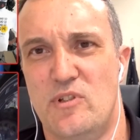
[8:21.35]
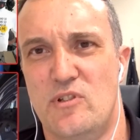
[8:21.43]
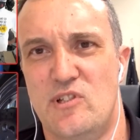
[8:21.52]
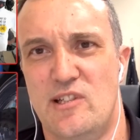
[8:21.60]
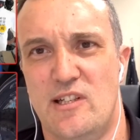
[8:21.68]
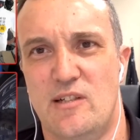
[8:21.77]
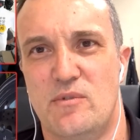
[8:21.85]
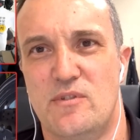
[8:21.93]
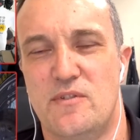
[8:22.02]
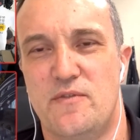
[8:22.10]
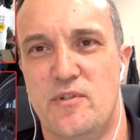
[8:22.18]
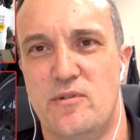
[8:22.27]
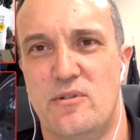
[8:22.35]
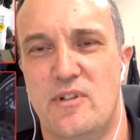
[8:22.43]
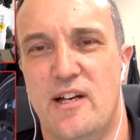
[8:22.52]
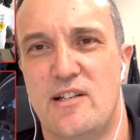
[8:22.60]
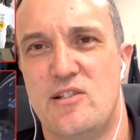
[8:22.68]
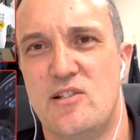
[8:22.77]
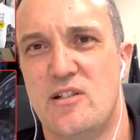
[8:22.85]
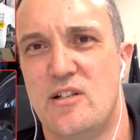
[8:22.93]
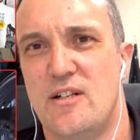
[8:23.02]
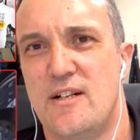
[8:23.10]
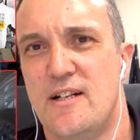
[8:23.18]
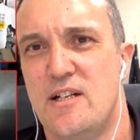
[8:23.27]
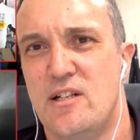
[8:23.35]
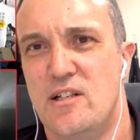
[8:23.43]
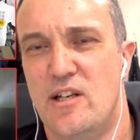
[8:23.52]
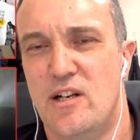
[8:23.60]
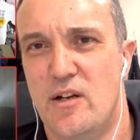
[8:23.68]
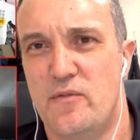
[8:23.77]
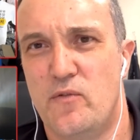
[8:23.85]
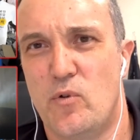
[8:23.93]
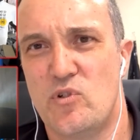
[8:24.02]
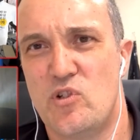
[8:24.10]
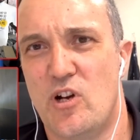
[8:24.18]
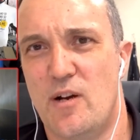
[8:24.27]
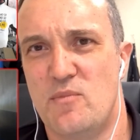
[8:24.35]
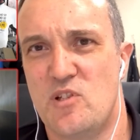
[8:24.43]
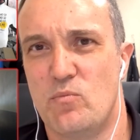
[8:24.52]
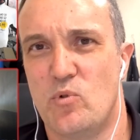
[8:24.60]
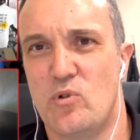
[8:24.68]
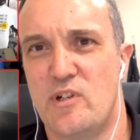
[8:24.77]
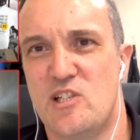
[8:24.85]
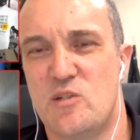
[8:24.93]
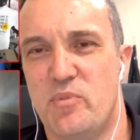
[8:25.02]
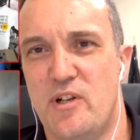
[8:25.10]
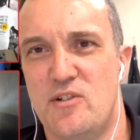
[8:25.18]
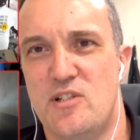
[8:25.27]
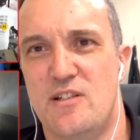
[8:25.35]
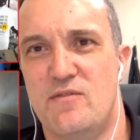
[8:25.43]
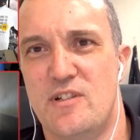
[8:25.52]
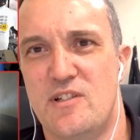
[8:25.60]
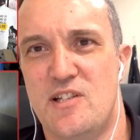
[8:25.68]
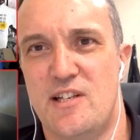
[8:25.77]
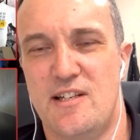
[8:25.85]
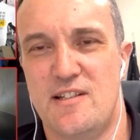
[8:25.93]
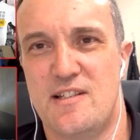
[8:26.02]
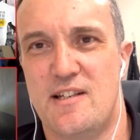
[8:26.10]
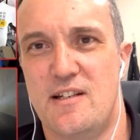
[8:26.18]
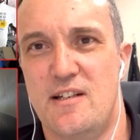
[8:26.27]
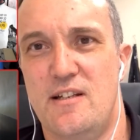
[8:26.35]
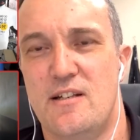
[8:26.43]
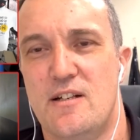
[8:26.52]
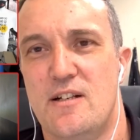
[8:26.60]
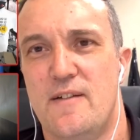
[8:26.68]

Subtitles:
You're dealing with a fuel that's, you know, 4 times more explosive than TNT.